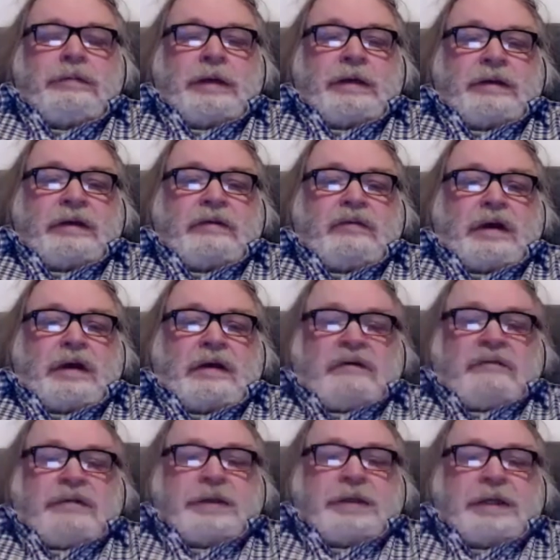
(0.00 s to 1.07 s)
But they
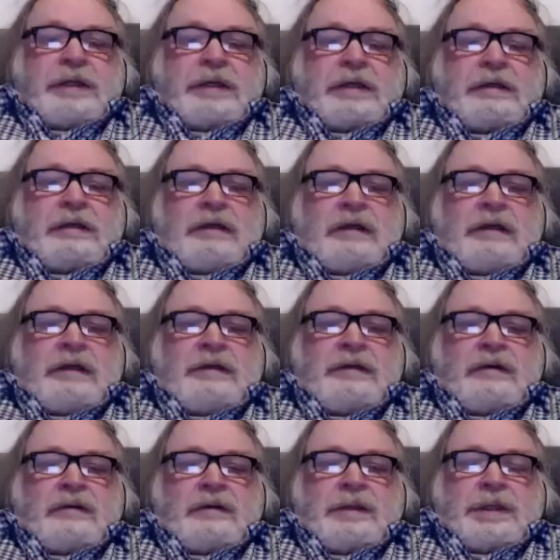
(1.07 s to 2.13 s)
weren't particularly
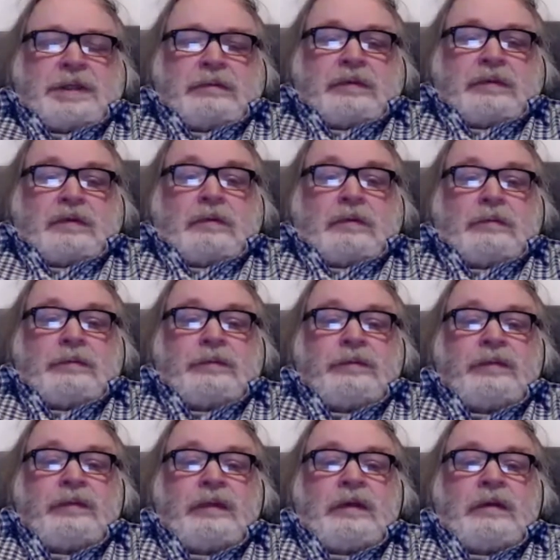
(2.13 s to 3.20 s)
knowledgeable
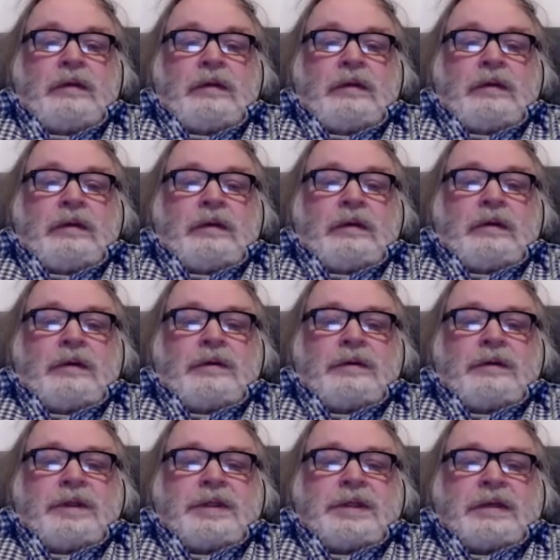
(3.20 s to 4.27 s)

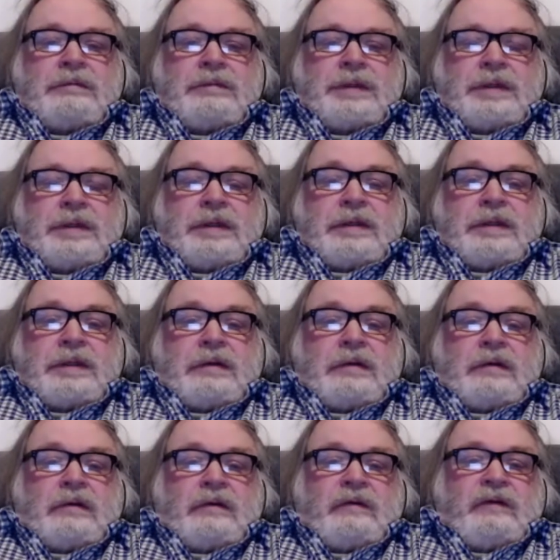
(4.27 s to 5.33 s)
on the
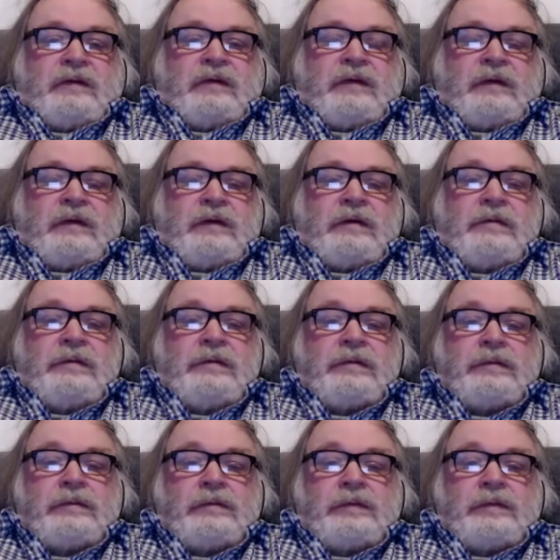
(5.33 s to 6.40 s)
subject of
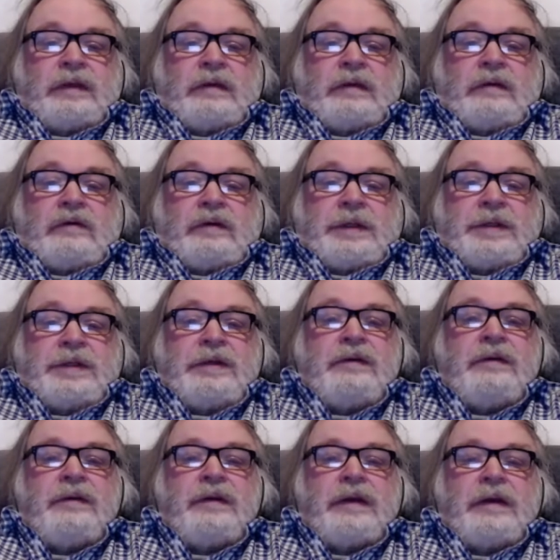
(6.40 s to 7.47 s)

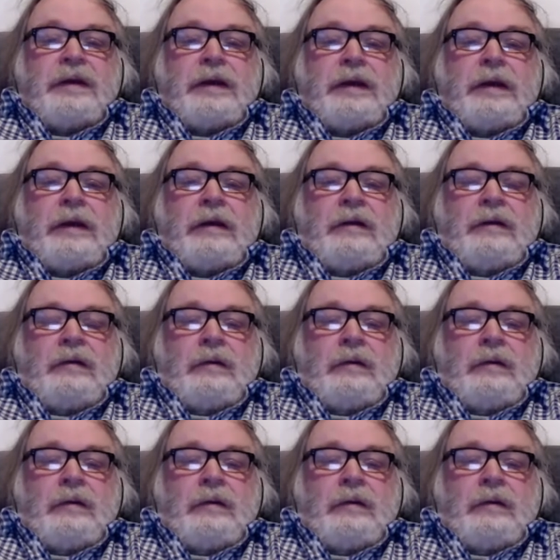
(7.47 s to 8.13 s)
Christian thinking,